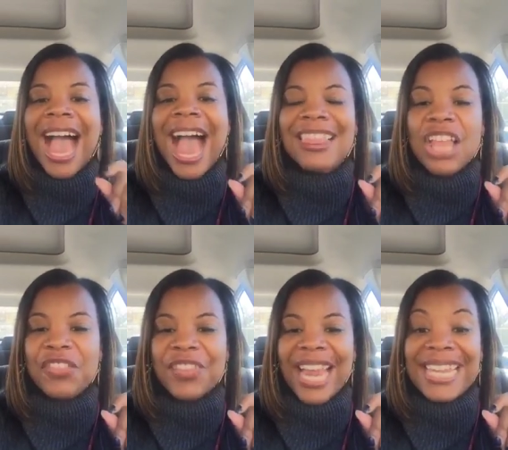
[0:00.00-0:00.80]
I
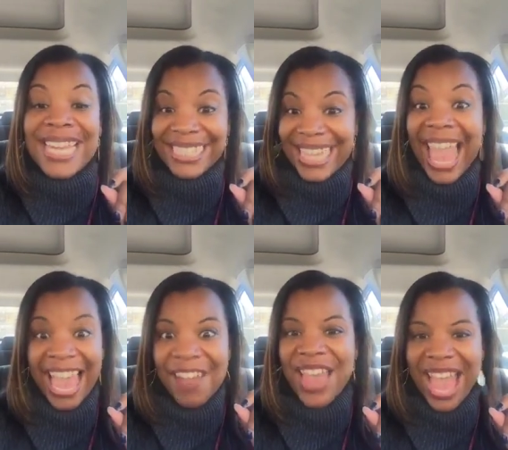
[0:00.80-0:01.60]
thought that I needed to
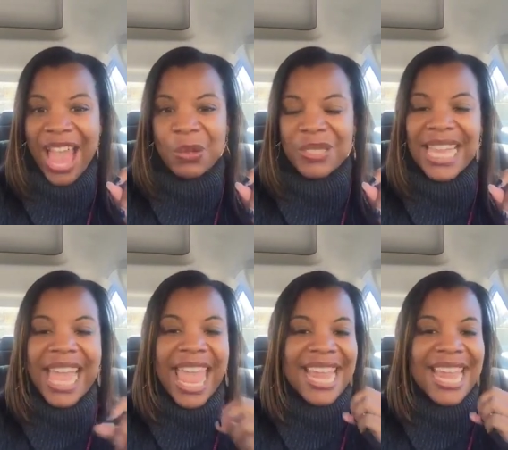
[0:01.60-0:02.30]
have the house,